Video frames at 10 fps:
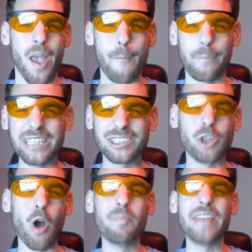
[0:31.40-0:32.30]

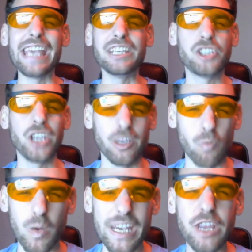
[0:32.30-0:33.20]
Beastom
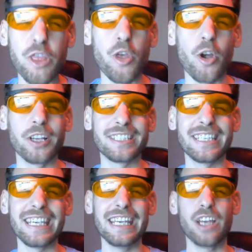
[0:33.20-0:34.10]
Nation, week
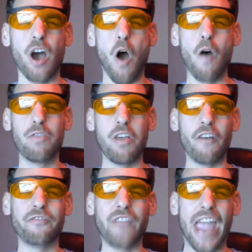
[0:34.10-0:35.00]
13 of
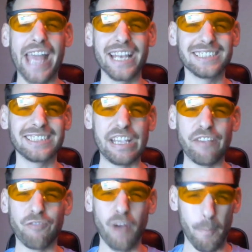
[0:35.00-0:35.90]
the fantasy
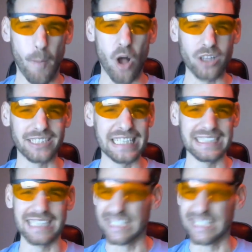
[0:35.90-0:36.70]
football season.